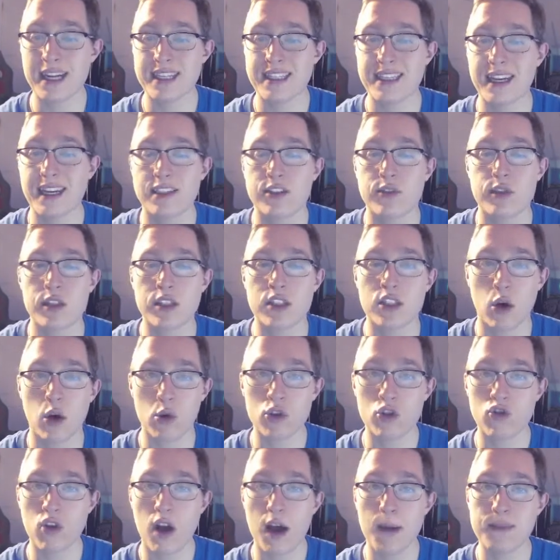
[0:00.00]
actually
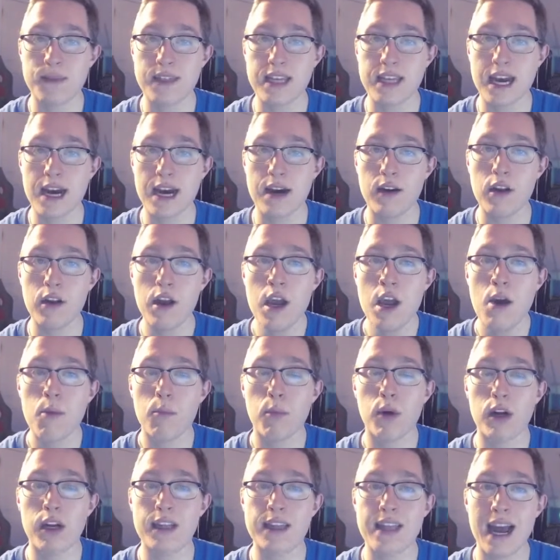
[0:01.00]
don't drop down,
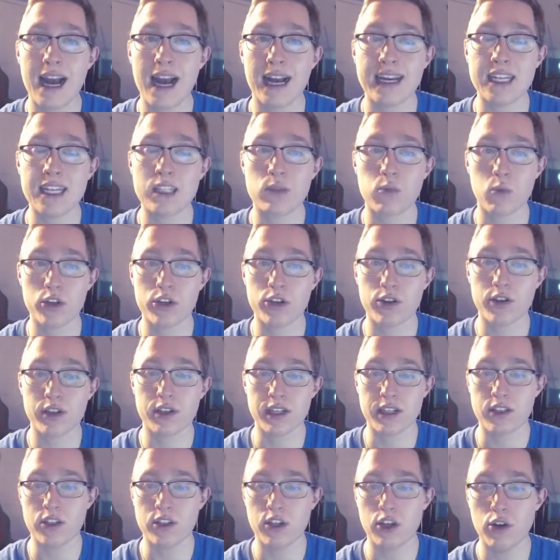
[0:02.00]
but in that case, what you're going to
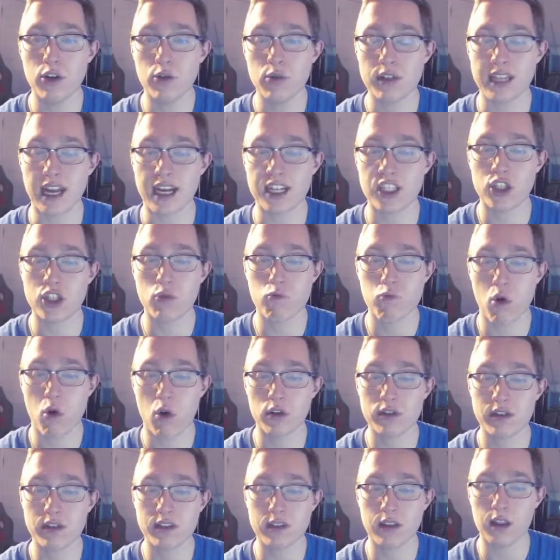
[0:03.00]
do is as you roll
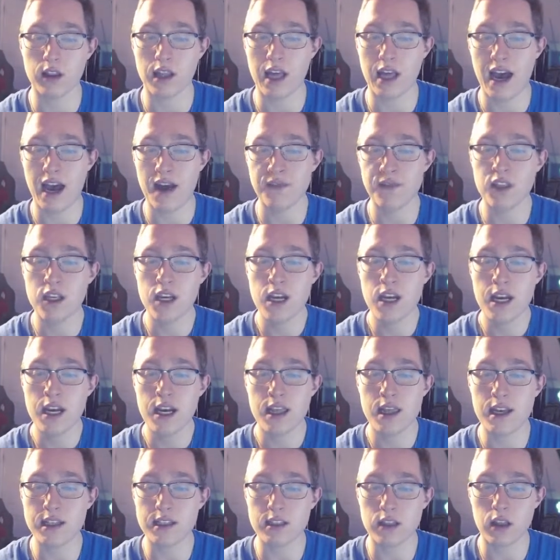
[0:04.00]
to the left,
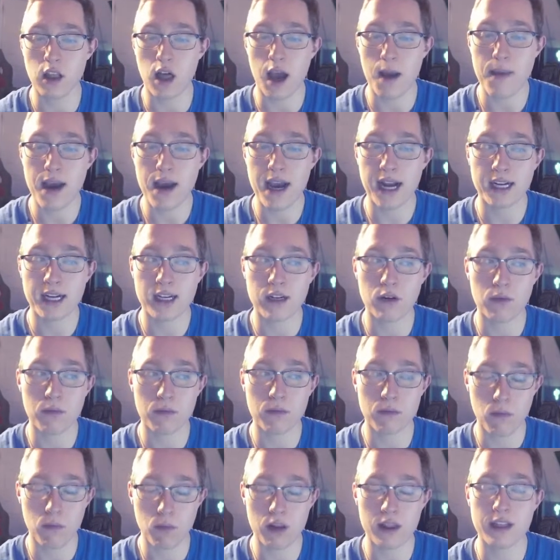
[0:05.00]
this linebacker
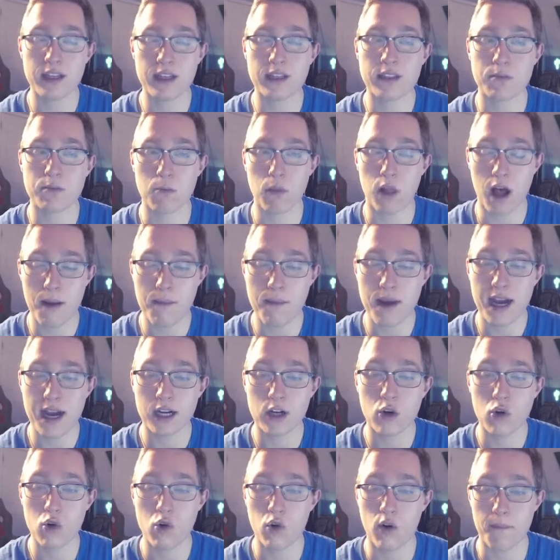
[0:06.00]

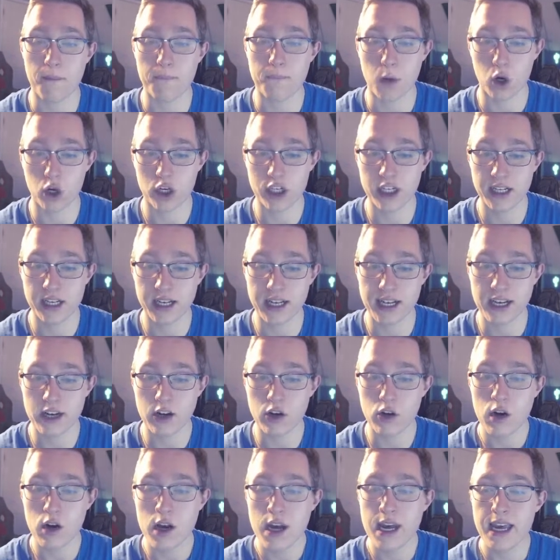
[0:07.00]
who I'm marking
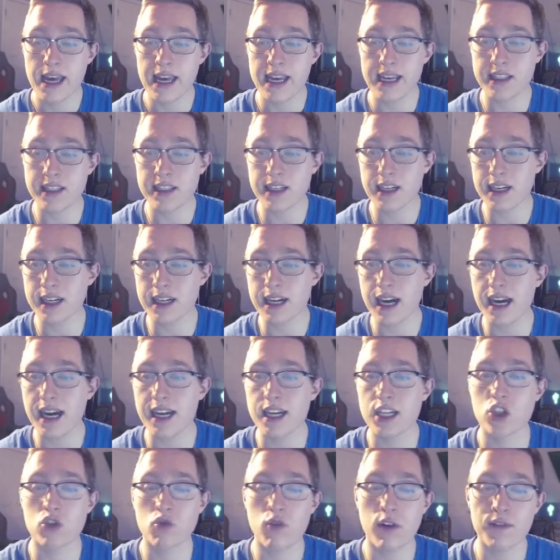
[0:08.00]
here, he's going to kind
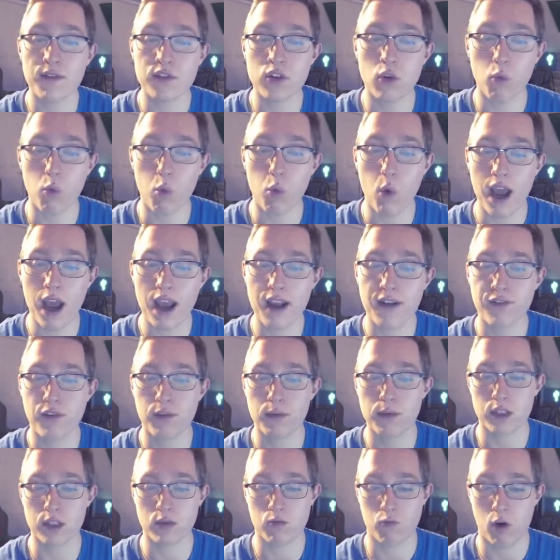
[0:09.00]
of drift away
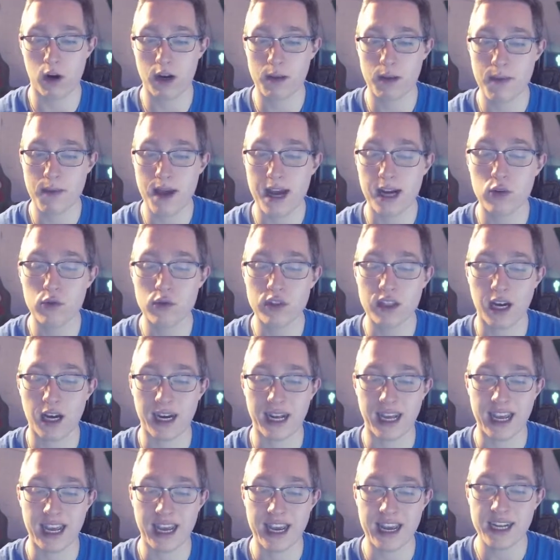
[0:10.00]
from this running back who's on
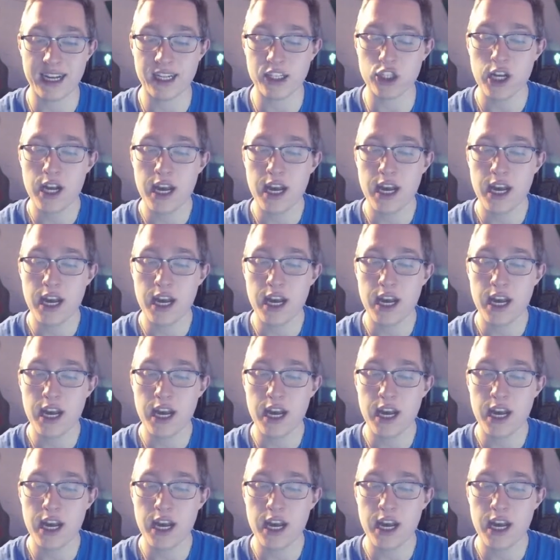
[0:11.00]
a hitch,